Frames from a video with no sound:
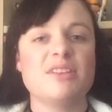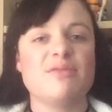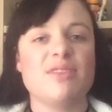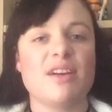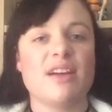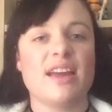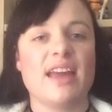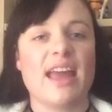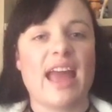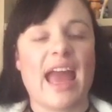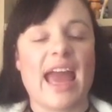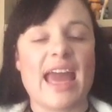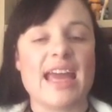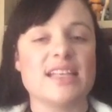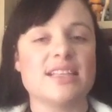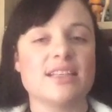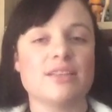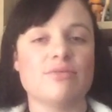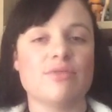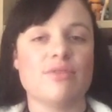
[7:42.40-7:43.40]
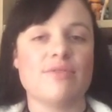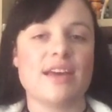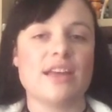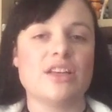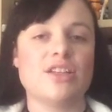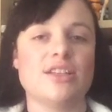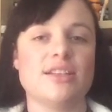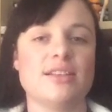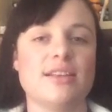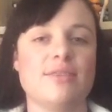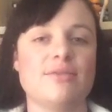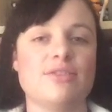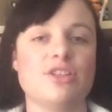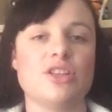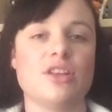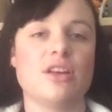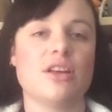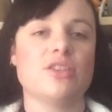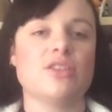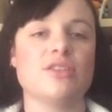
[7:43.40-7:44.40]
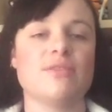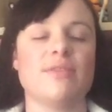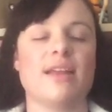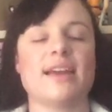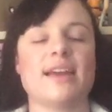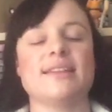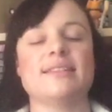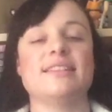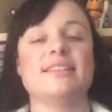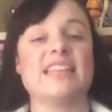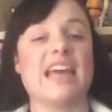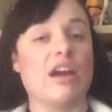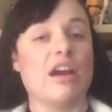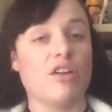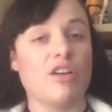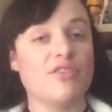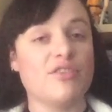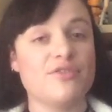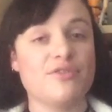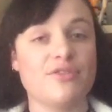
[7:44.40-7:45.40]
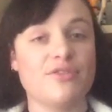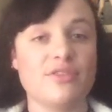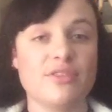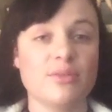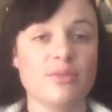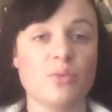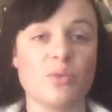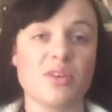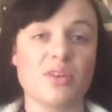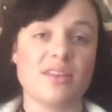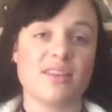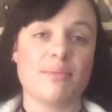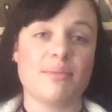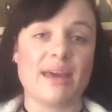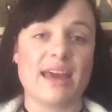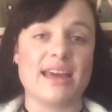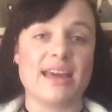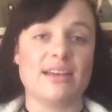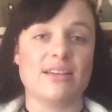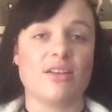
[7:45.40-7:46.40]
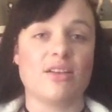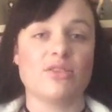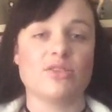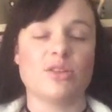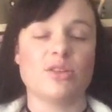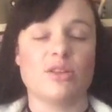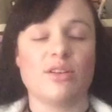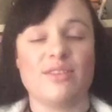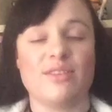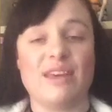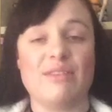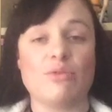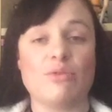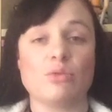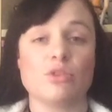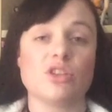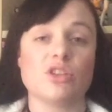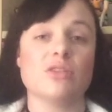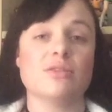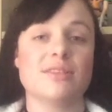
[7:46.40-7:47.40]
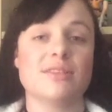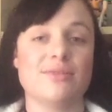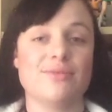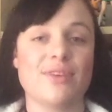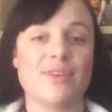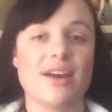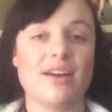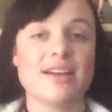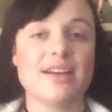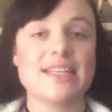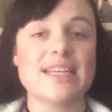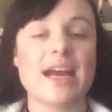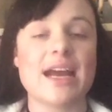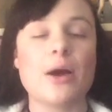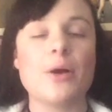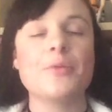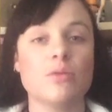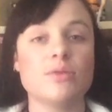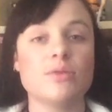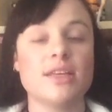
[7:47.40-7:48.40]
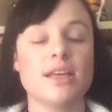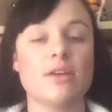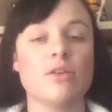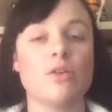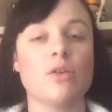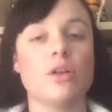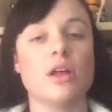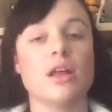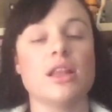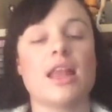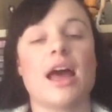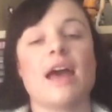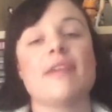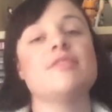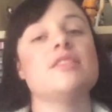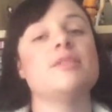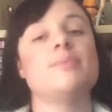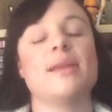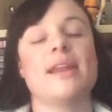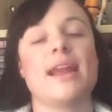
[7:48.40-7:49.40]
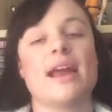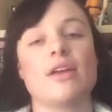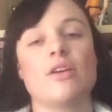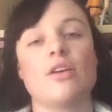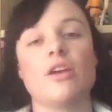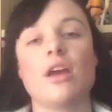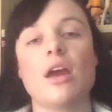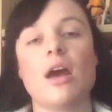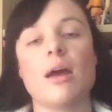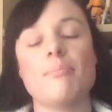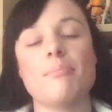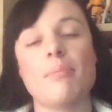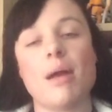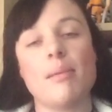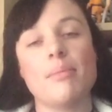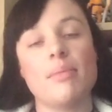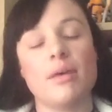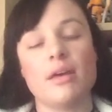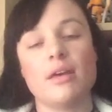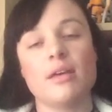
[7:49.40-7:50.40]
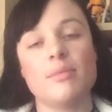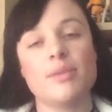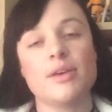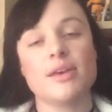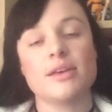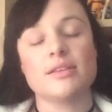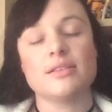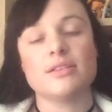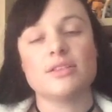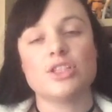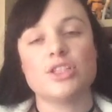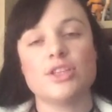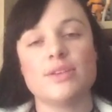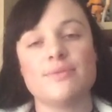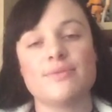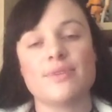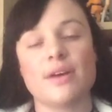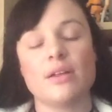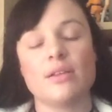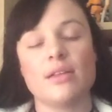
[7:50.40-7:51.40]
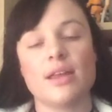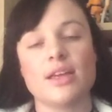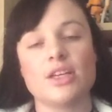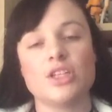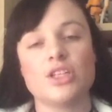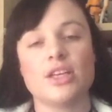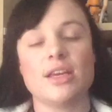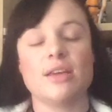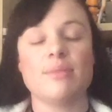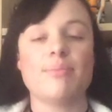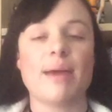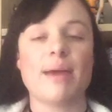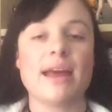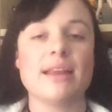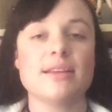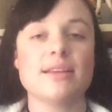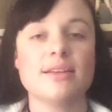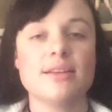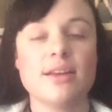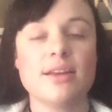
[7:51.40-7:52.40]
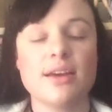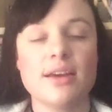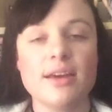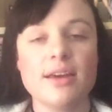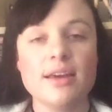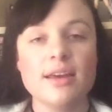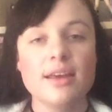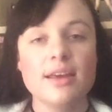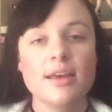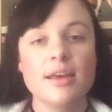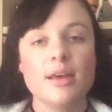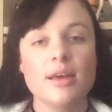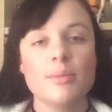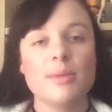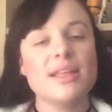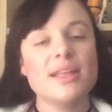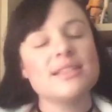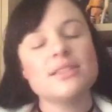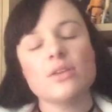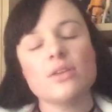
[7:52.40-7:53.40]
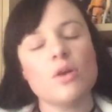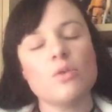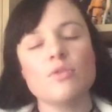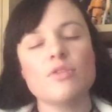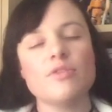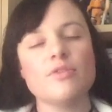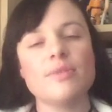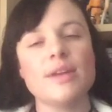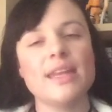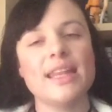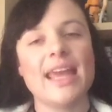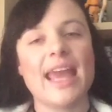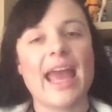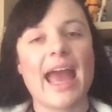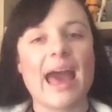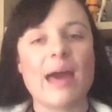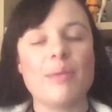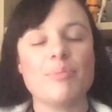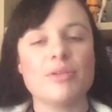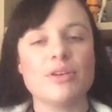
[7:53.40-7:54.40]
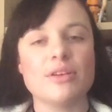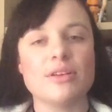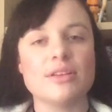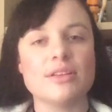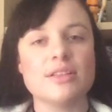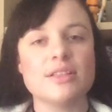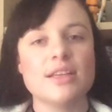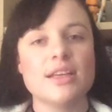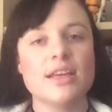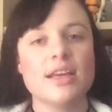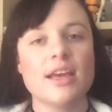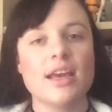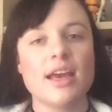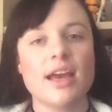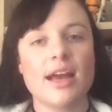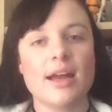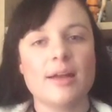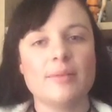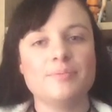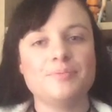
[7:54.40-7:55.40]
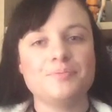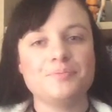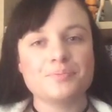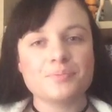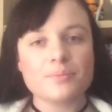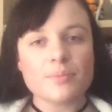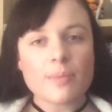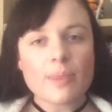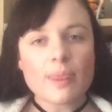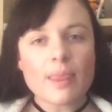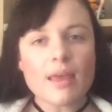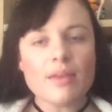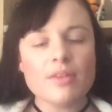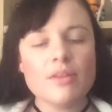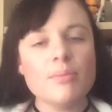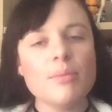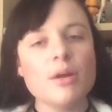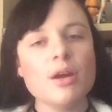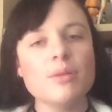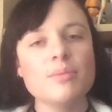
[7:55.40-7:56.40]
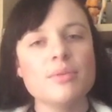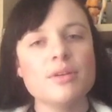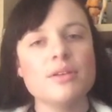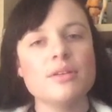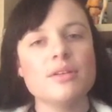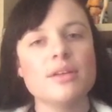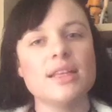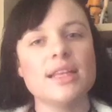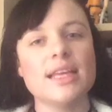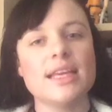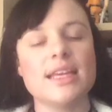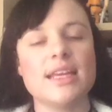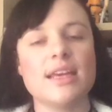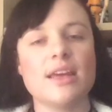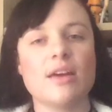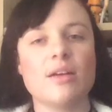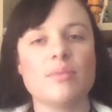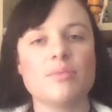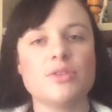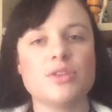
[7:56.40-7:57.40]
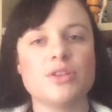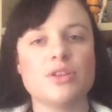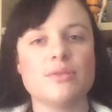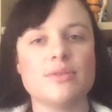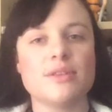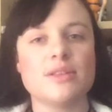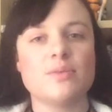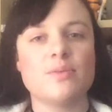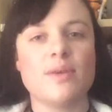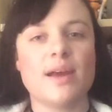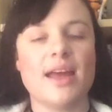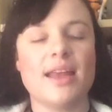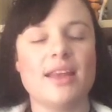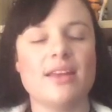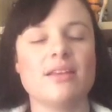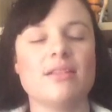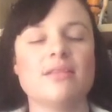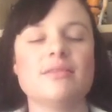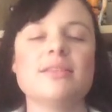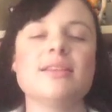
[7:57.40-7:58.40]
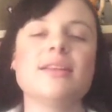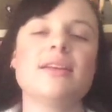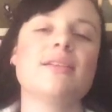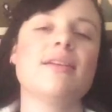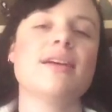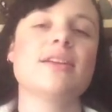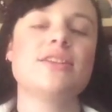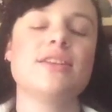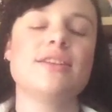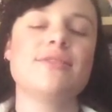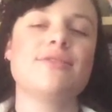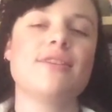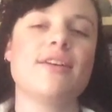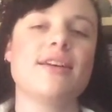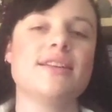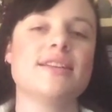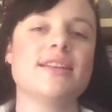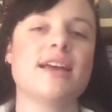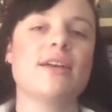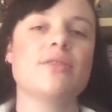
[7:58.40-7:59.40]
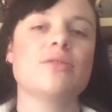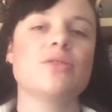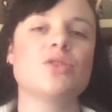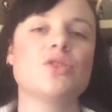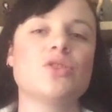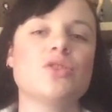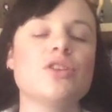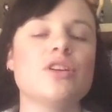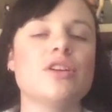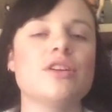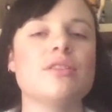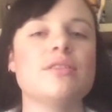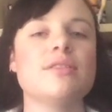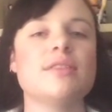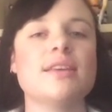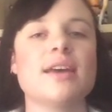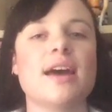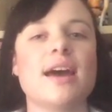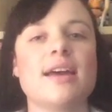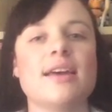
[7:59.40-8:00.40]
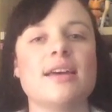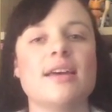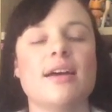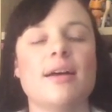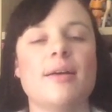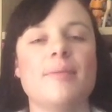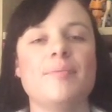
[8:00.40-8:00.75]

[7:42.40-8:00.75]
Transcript: very hate and revenge. She's in search of like Zeref, one of the main sort of evil dudes in Fairy Tail. Altair all her life has been angry at her mum because she felt like she abandoned her. But that's not what really happened. The moment leading up to is when Altair actually finds out the truth that